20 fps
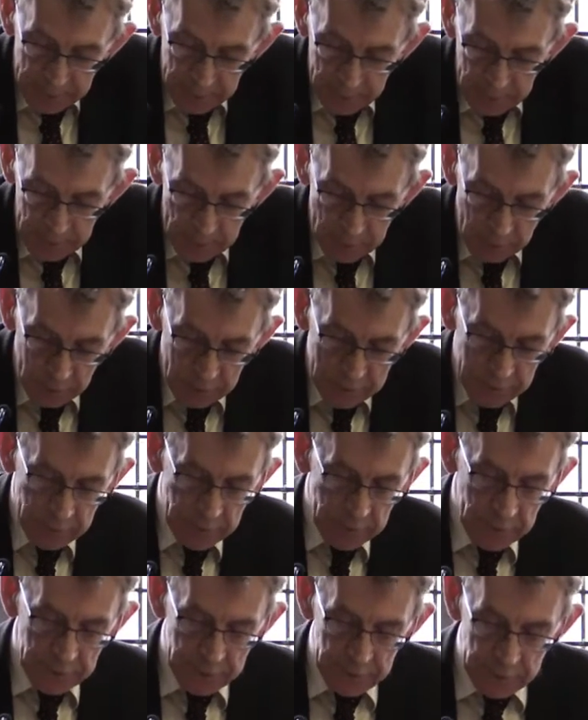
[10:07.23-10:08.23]
the Courts
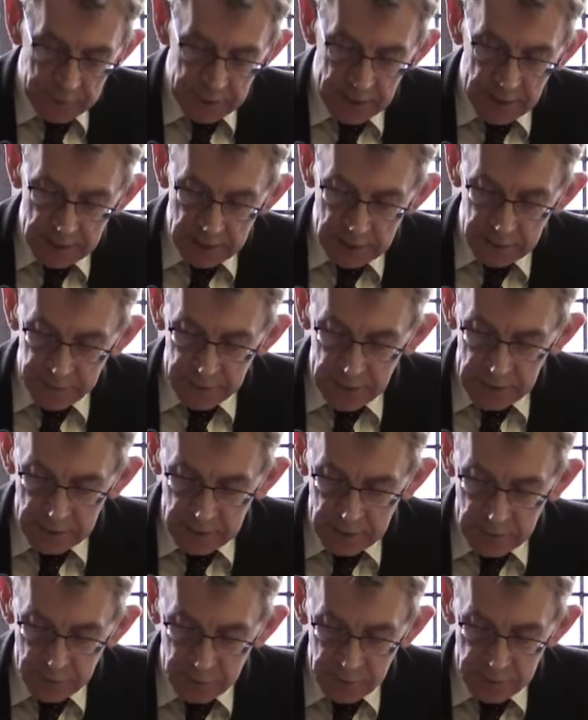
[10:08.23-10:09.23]
of Justice Act of
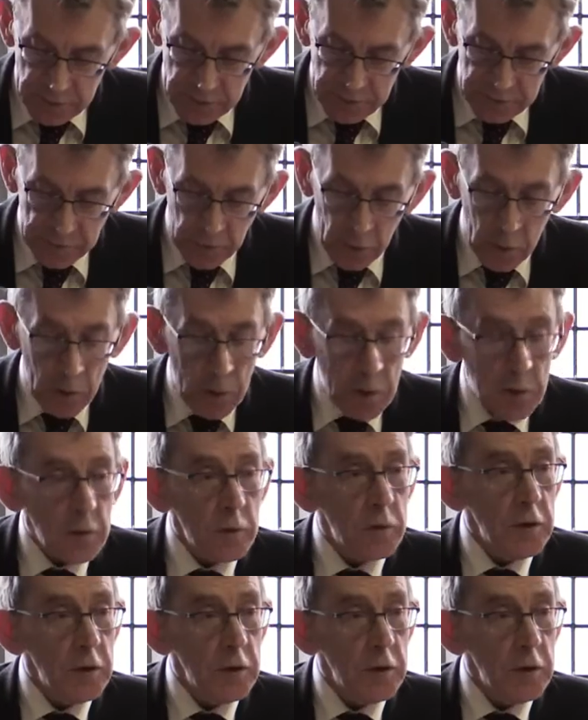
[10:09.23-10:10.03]
1924,